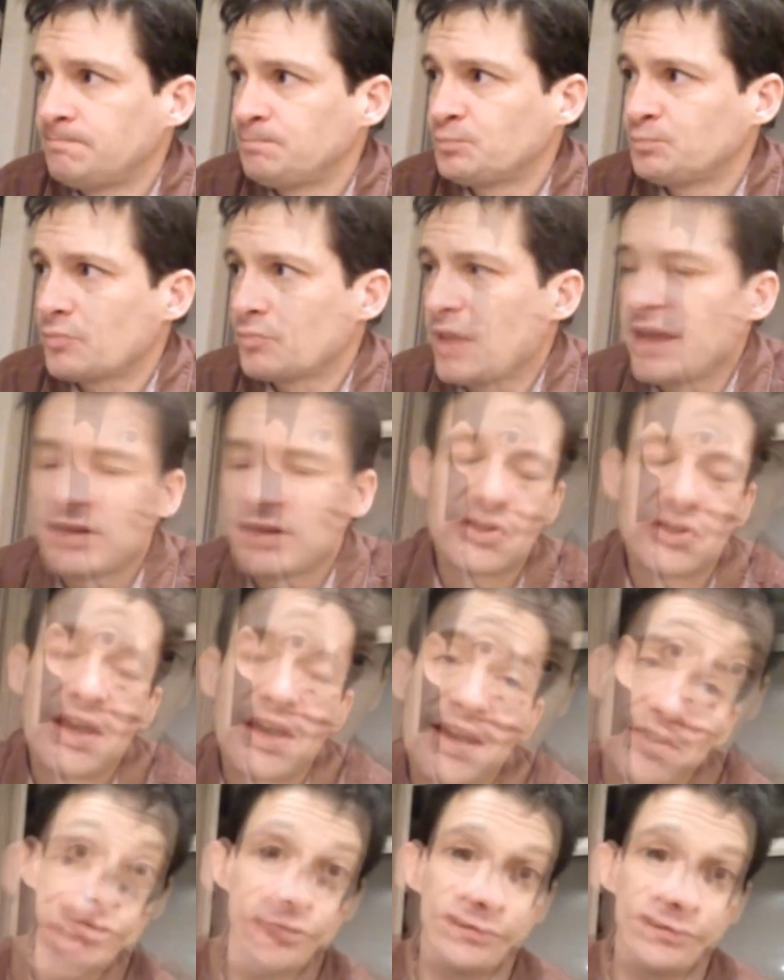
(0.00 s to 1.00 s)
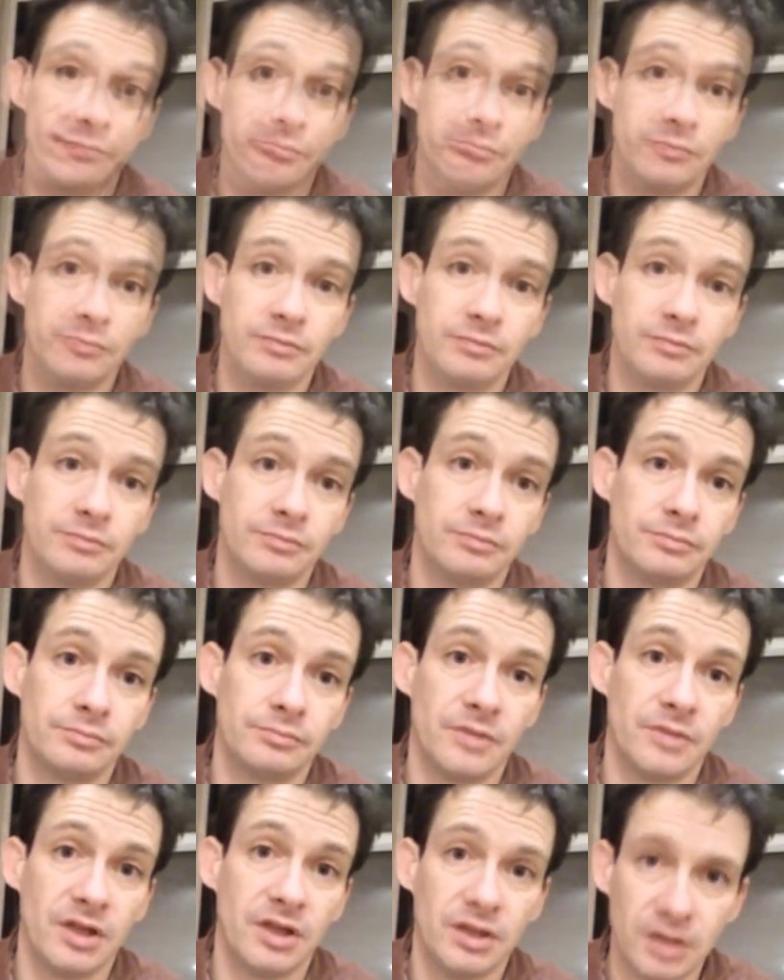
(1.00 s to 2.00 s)
exciting to the rest.
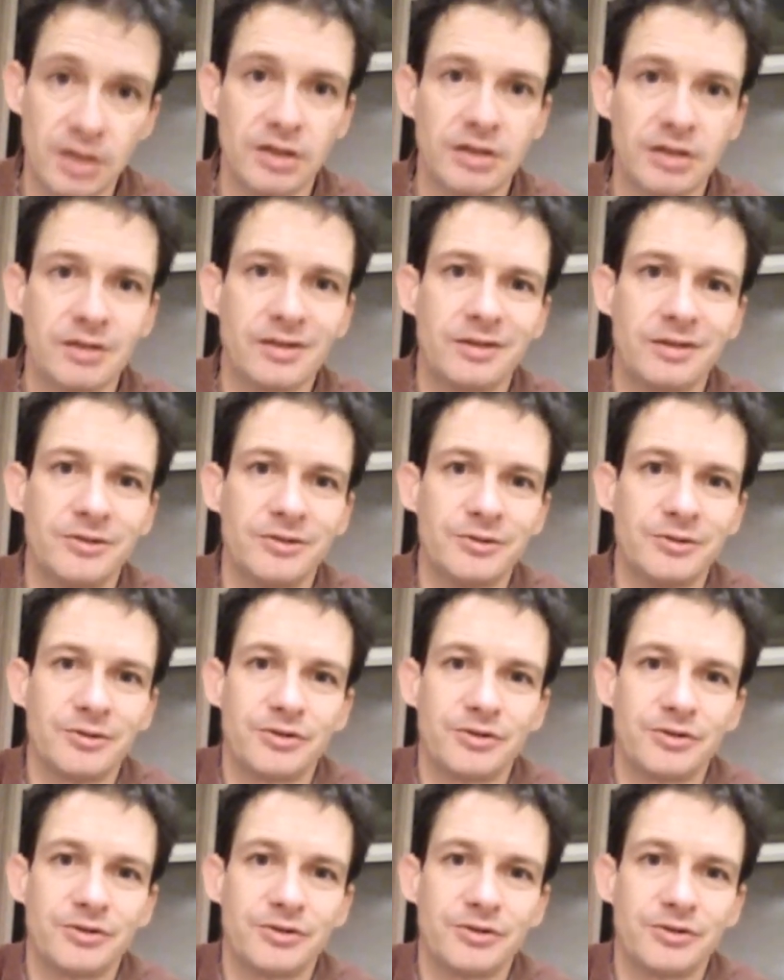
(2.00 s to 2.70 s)
Can you understand that?